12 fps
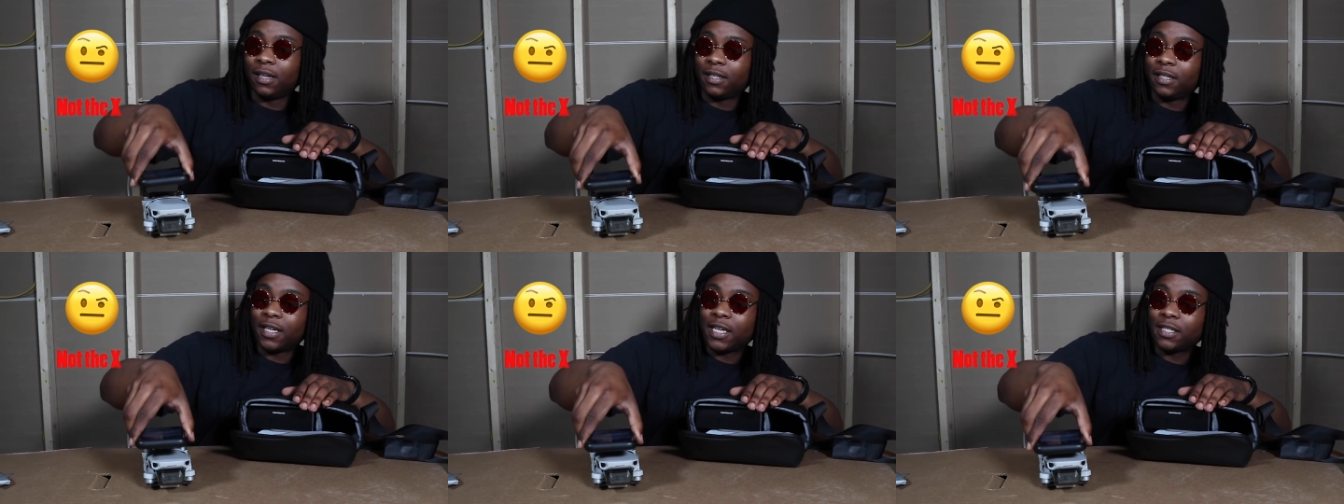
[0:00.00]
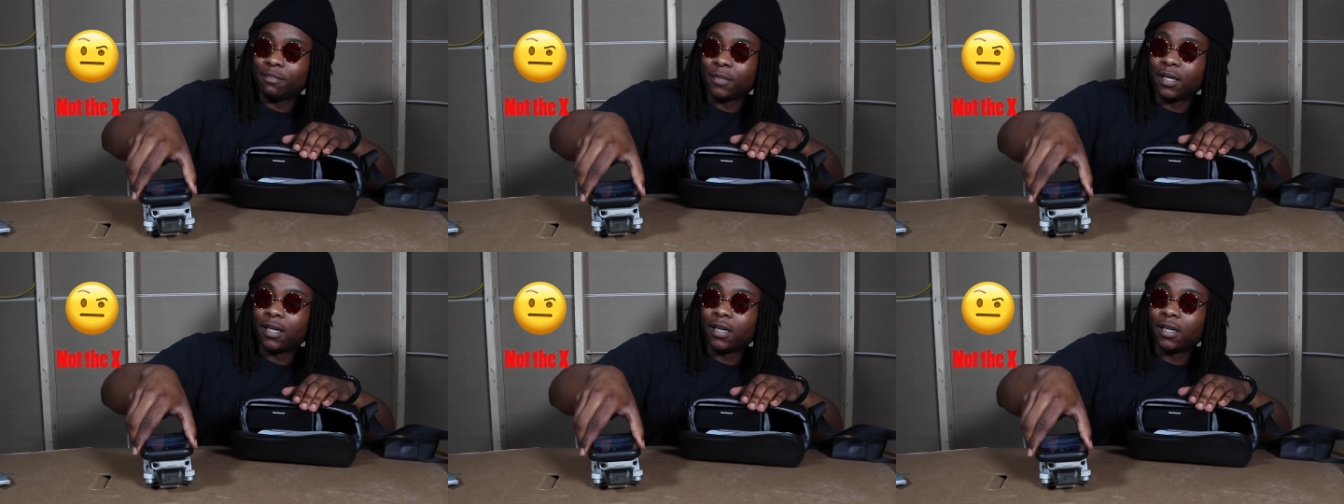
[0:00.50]
This
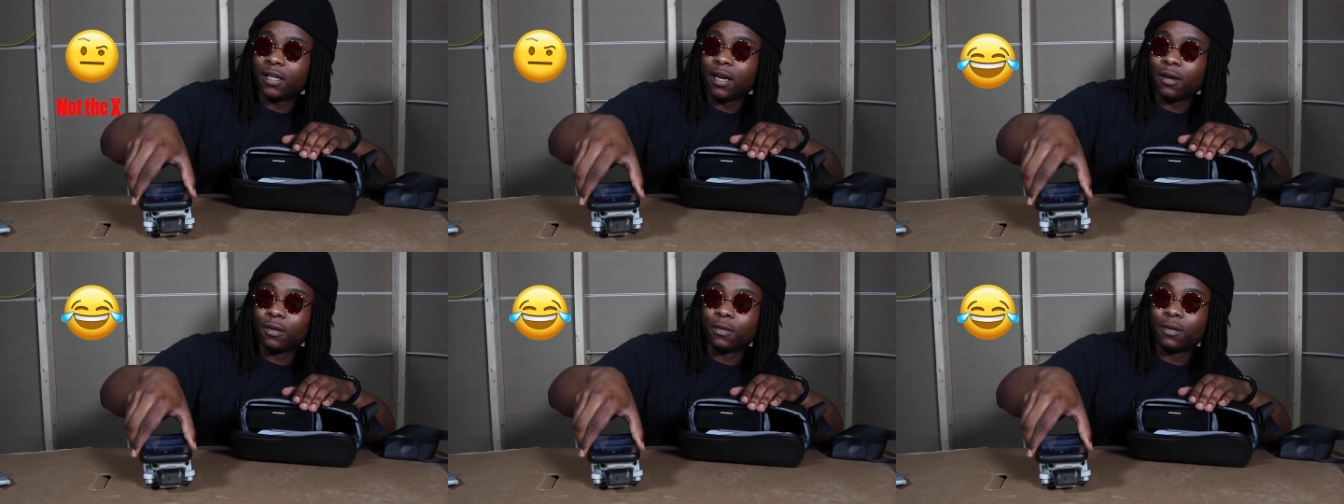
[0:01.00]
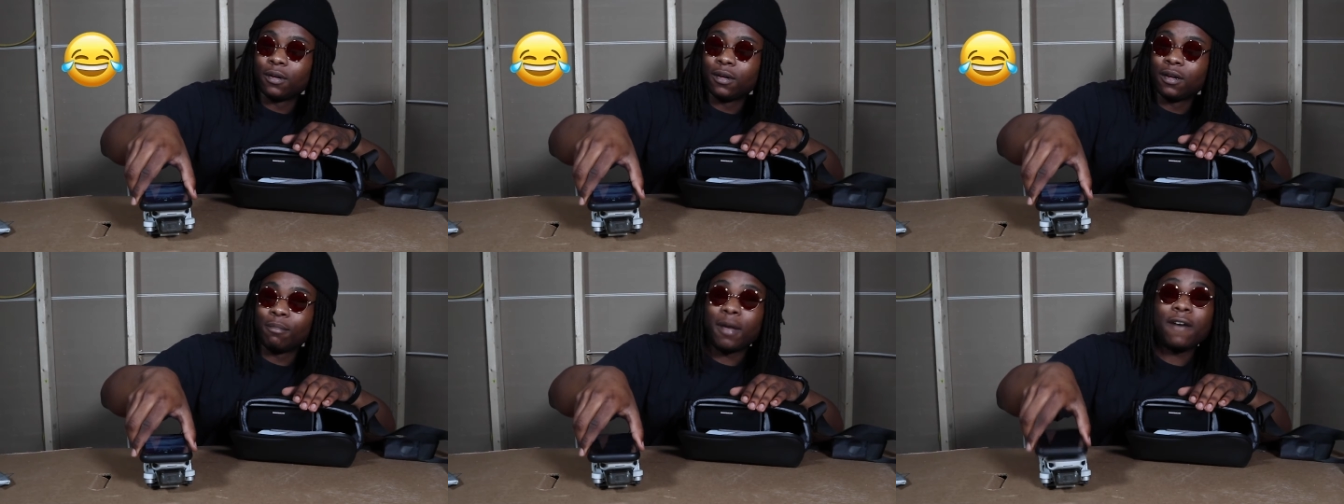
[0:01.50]
mug, yo,
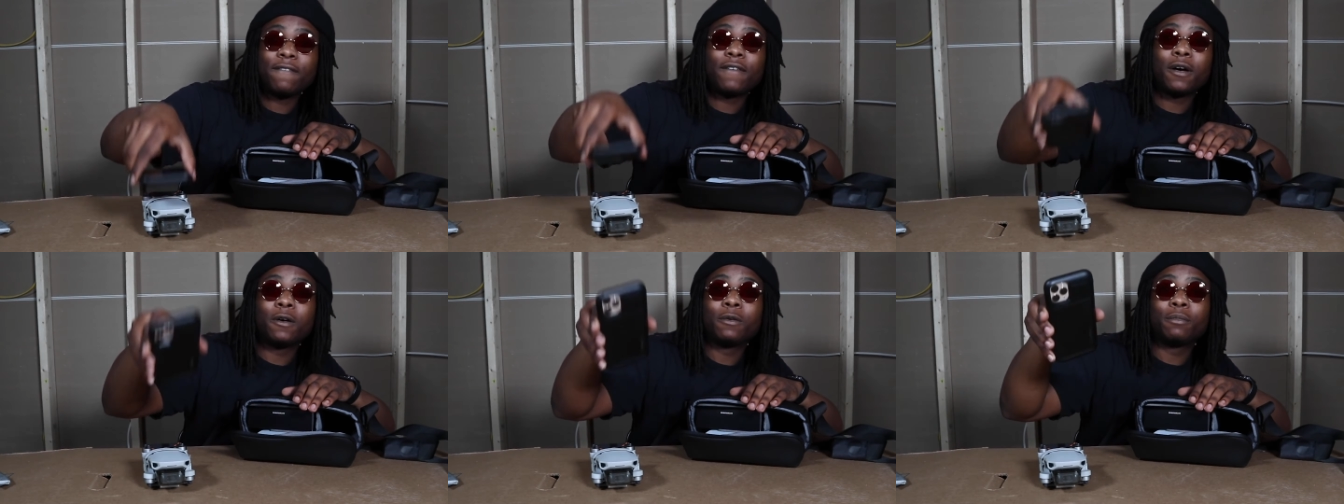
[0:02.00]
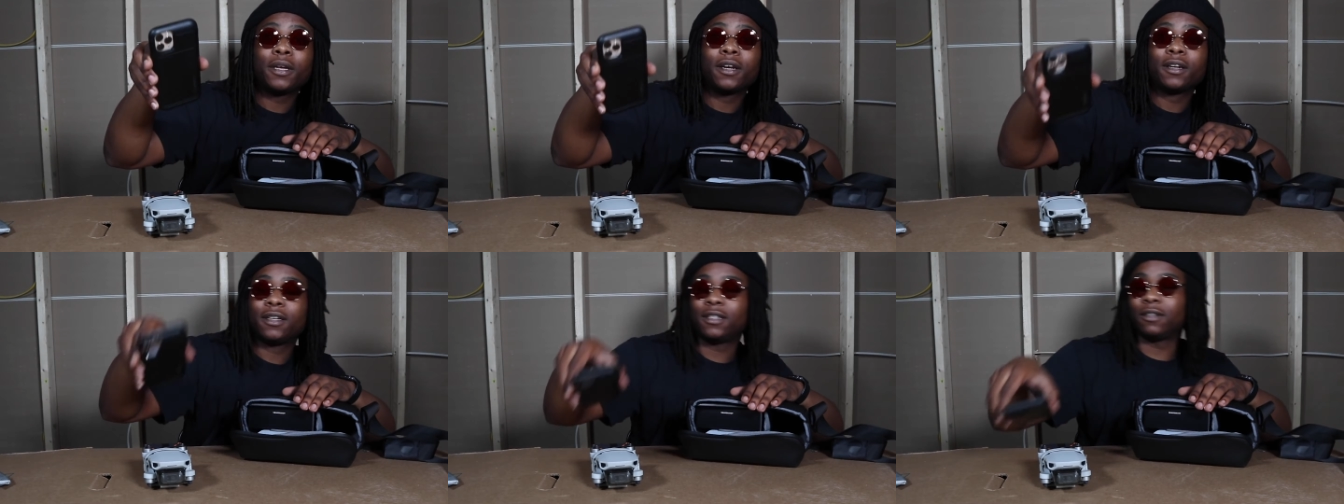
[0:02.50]
my phone
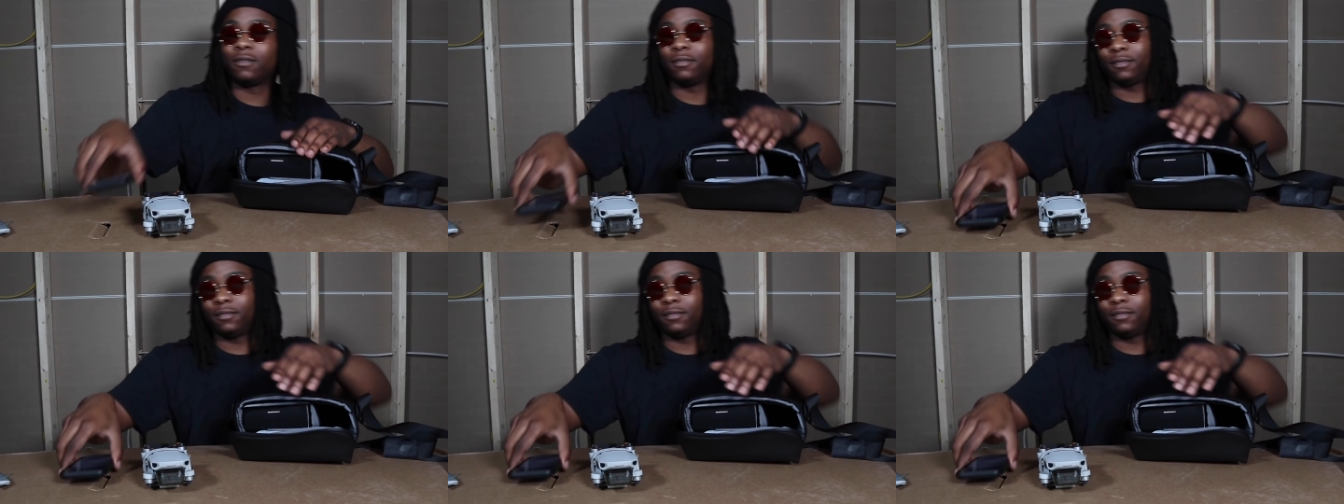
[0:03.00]
bigger than the.